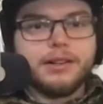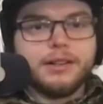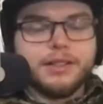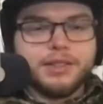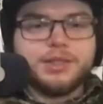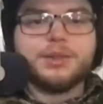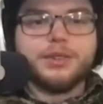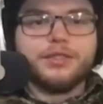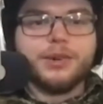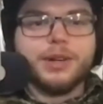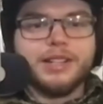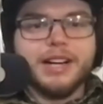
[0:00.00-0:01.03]
is to
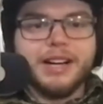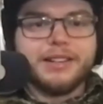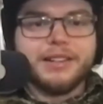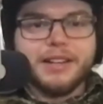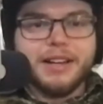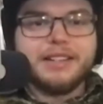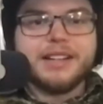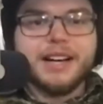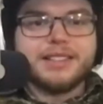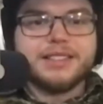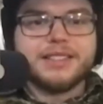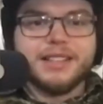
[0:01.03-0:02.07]
avoid the head
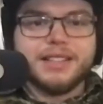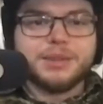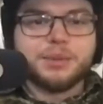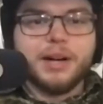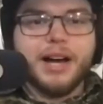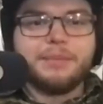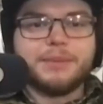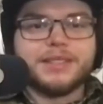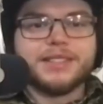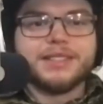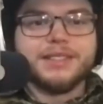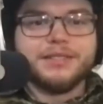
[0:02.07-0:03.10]
gasket. That's what
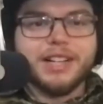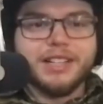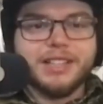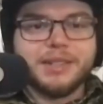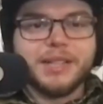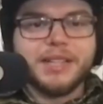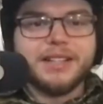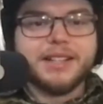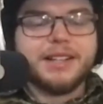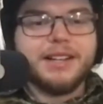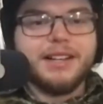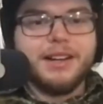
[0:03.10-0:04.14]
happens is eventually
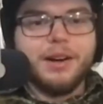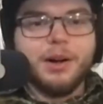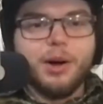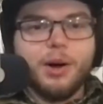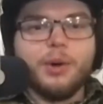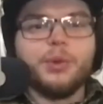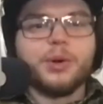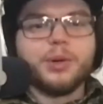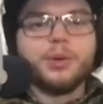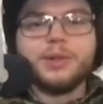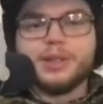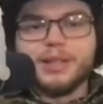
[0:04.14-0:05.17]
all the
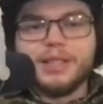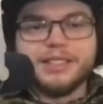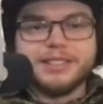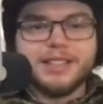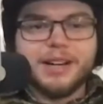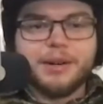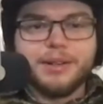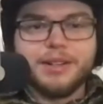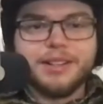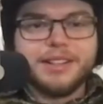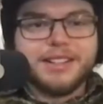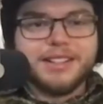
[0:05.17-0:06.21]
coolant leaks out
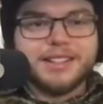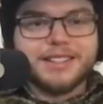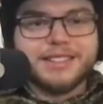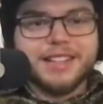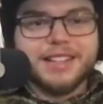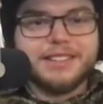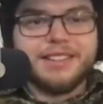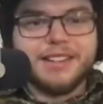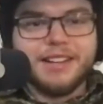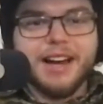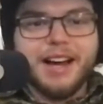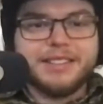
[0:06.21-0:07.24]
because the
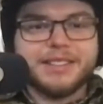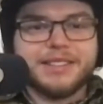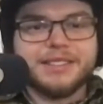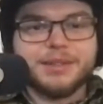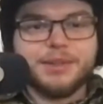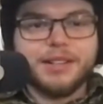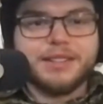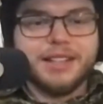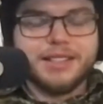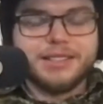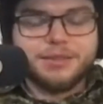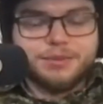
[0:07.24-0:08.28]
gaskets around the
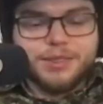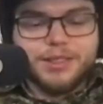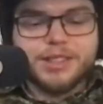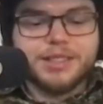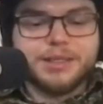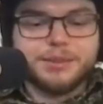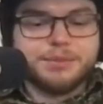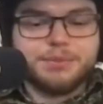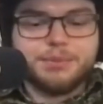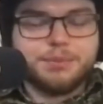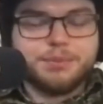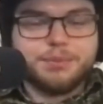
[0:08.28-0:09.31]
heads fucking
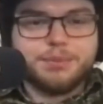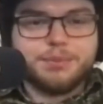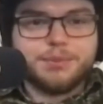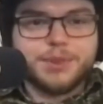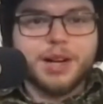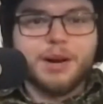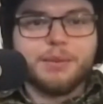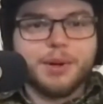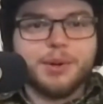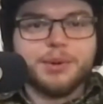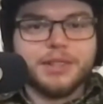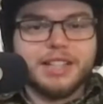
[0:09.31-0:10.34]
stop
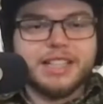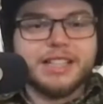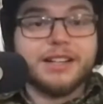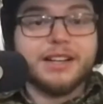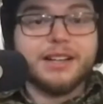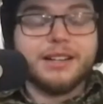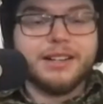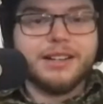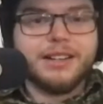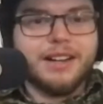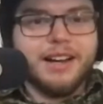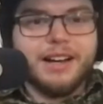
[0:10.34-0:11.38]
holding the shit in,
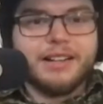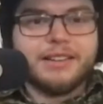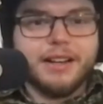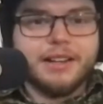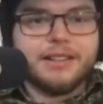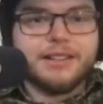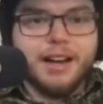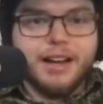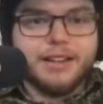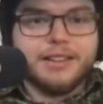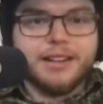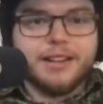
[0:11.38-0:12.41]

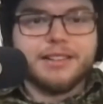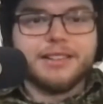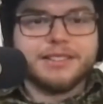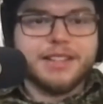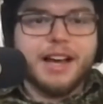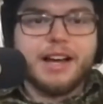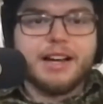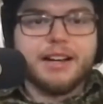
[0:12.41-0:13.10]
and then it does that.